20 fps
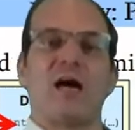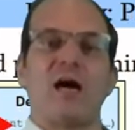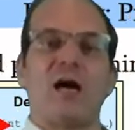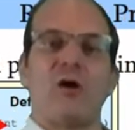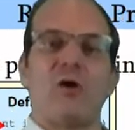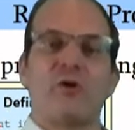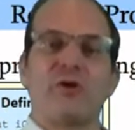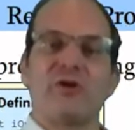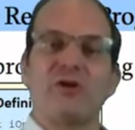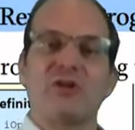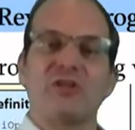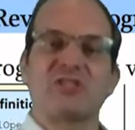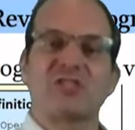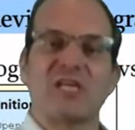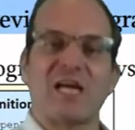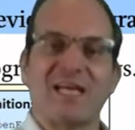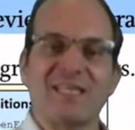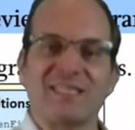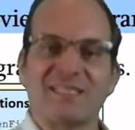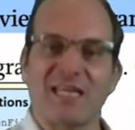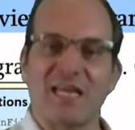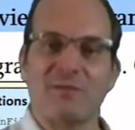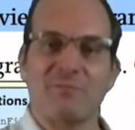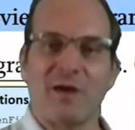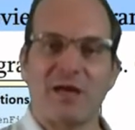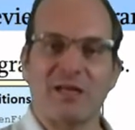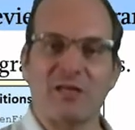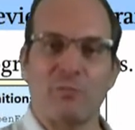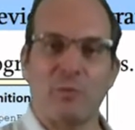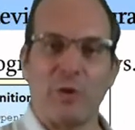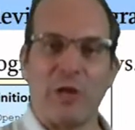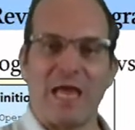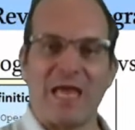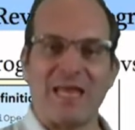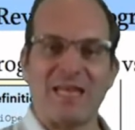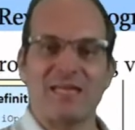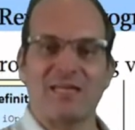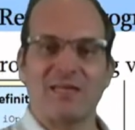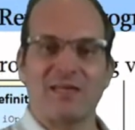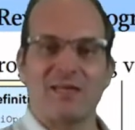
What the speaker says: or you just can manipulate it